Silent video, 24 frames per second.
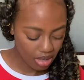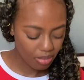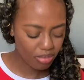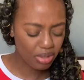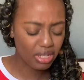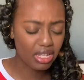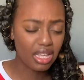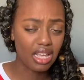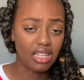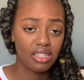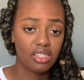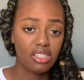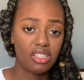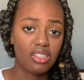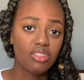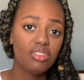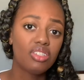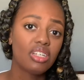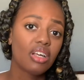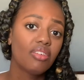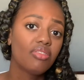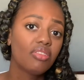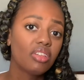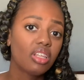But yes, you
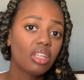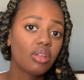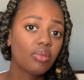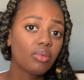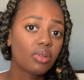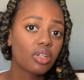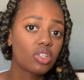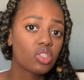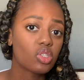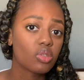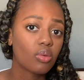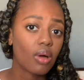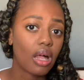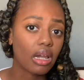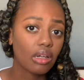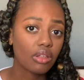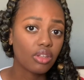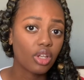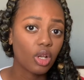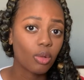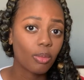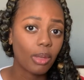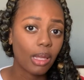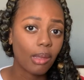definitely want to swaddle
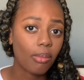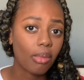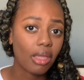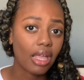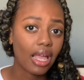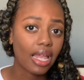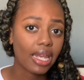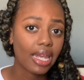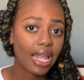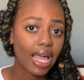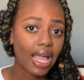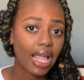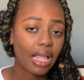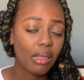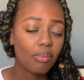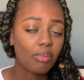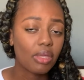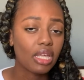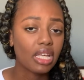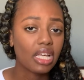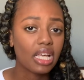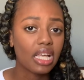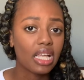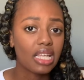your baby at night
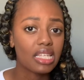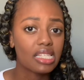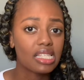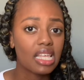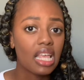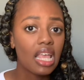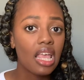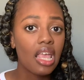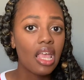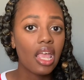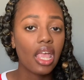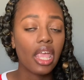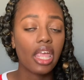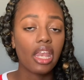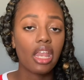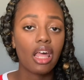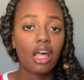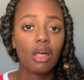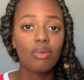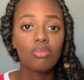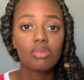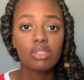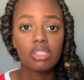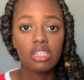because it
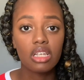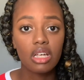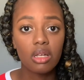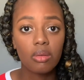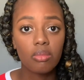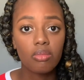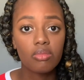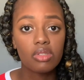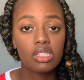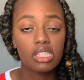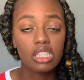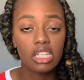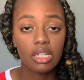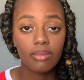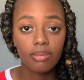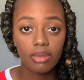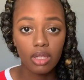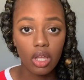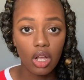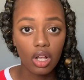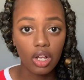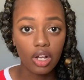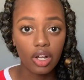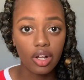helps them sleep
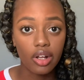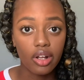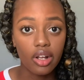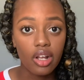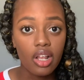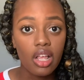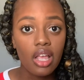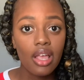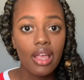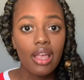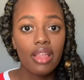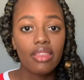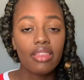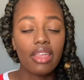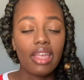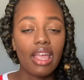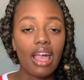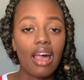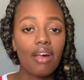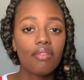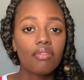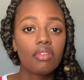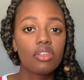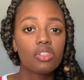longer. They
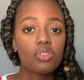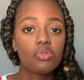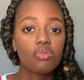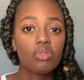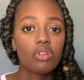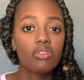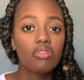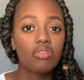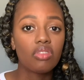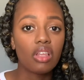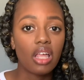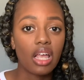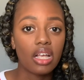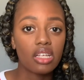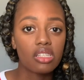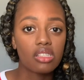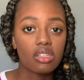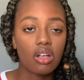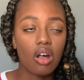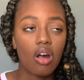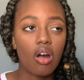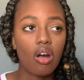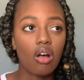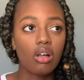have this reflex
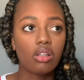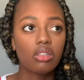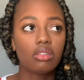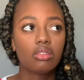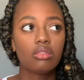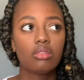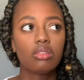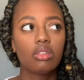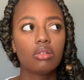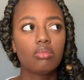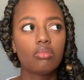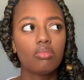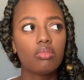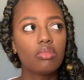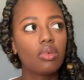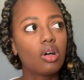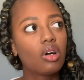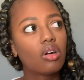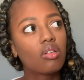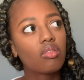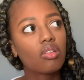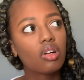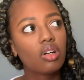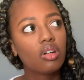called the
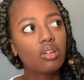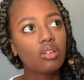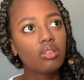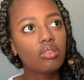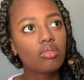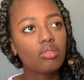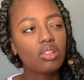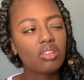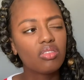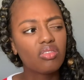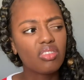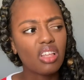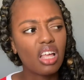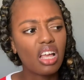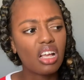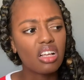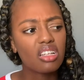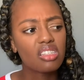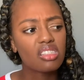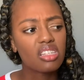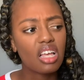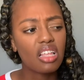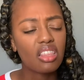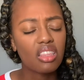Moro reflex,
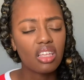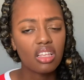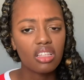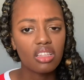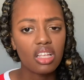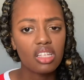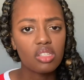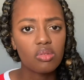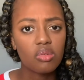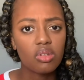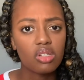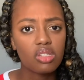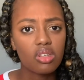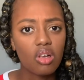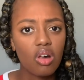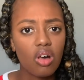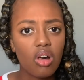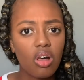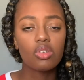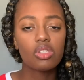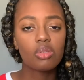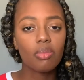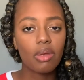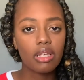I think that's what it's
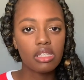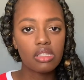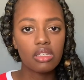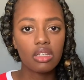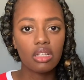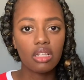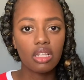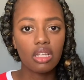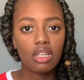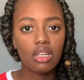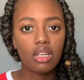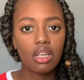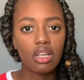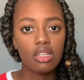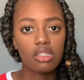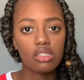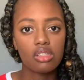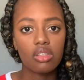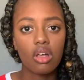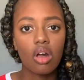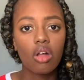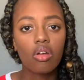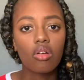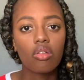called. It's basically a
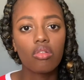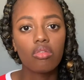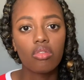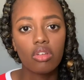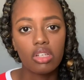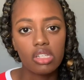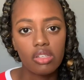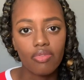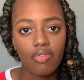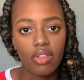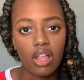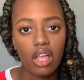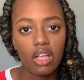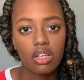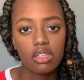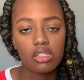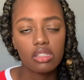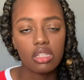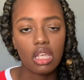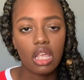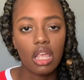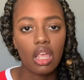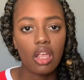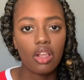startle reflex,
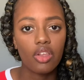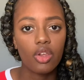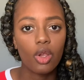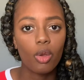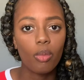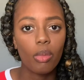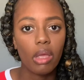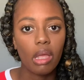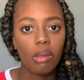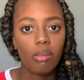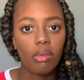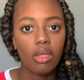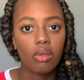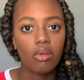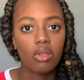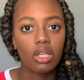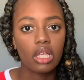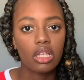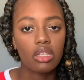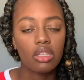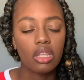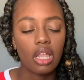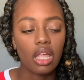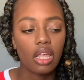and your baby
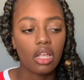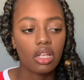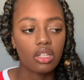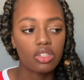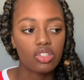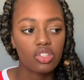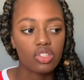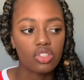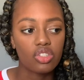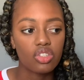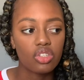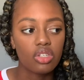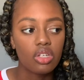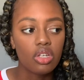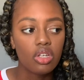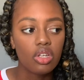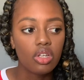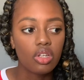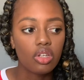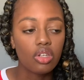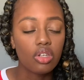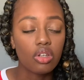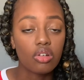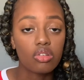can, like, just,
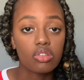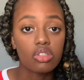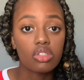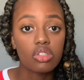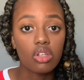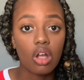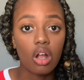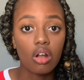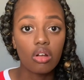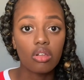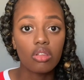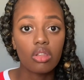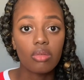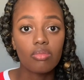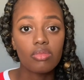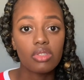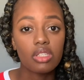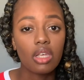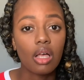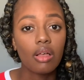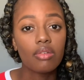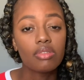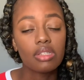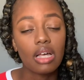you know, startle
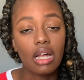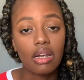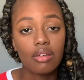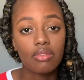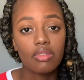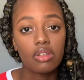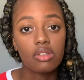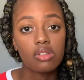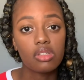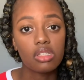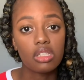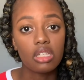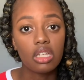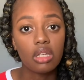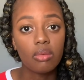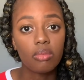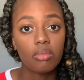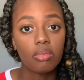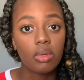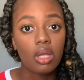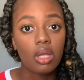themselves out of their sleep